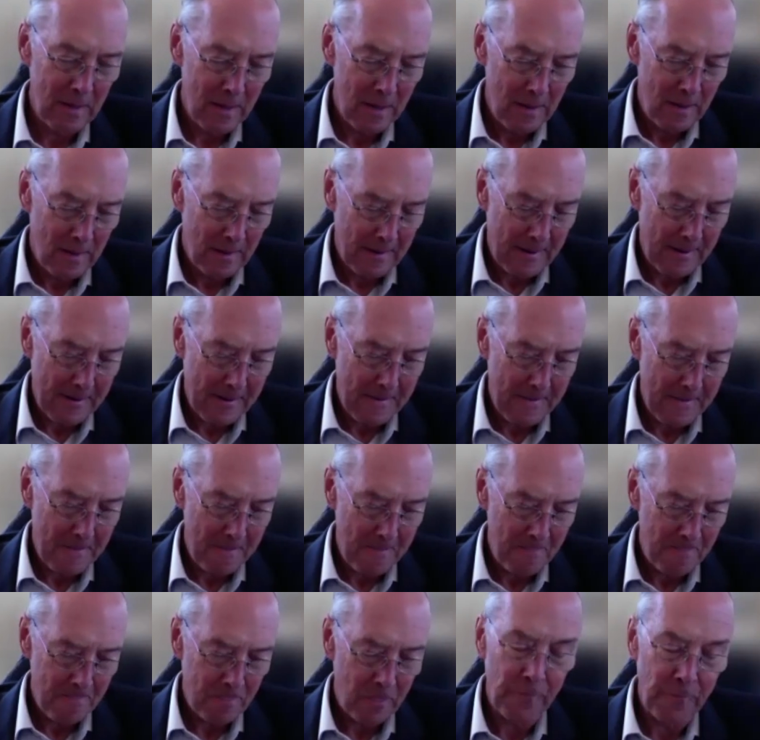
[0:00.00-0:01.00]

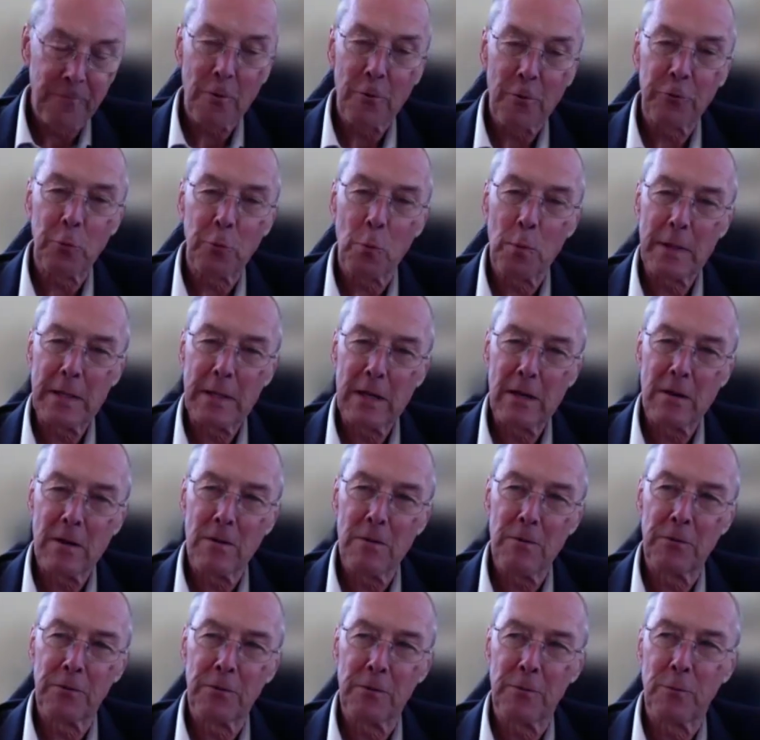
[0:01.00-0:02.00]
The first 20
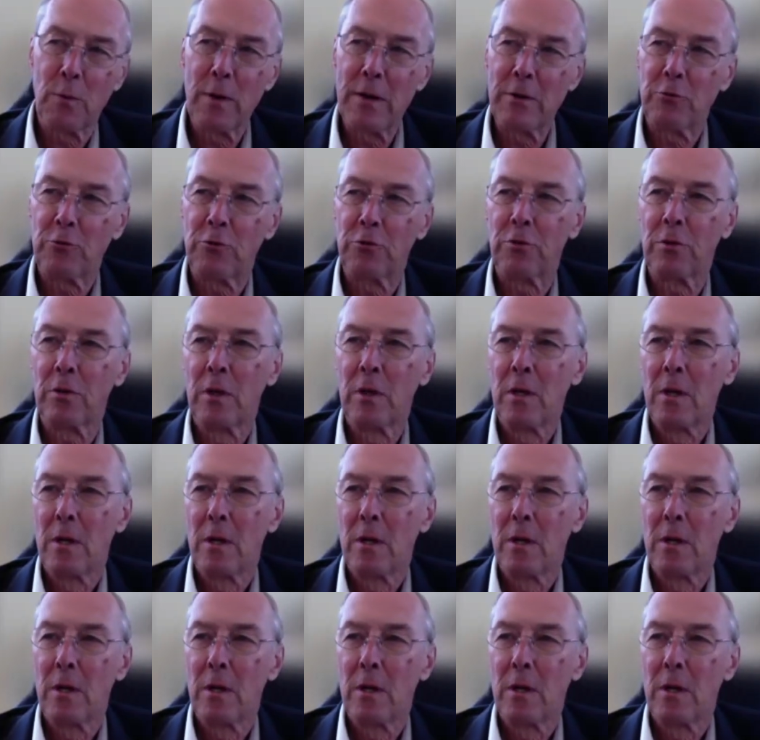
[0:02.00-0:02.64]
years of which